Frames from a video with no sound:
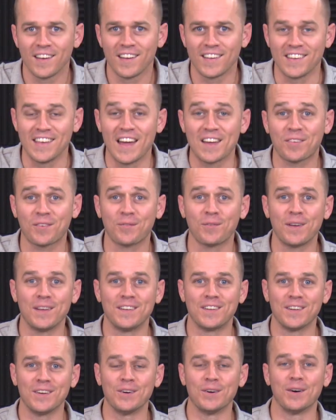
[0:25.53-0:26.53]
Yes, we
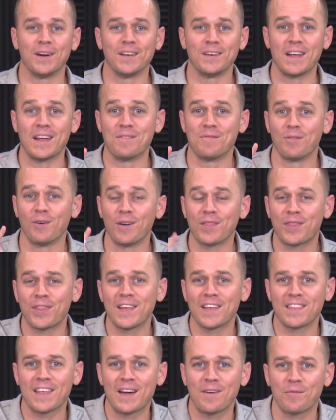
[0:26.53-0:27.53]
do. And, and one
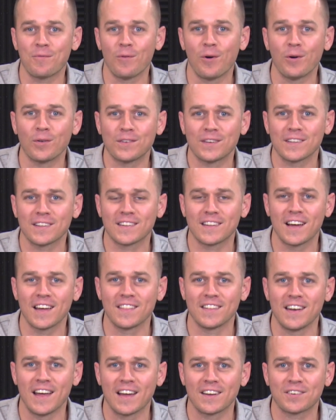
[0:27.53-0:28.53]
thing that won't
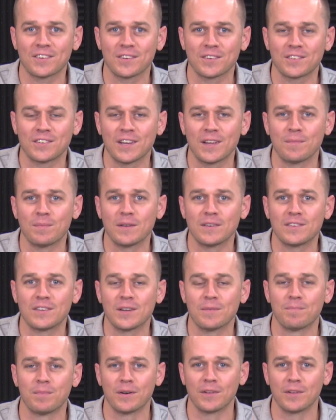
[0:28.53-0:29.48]
decide the national championship,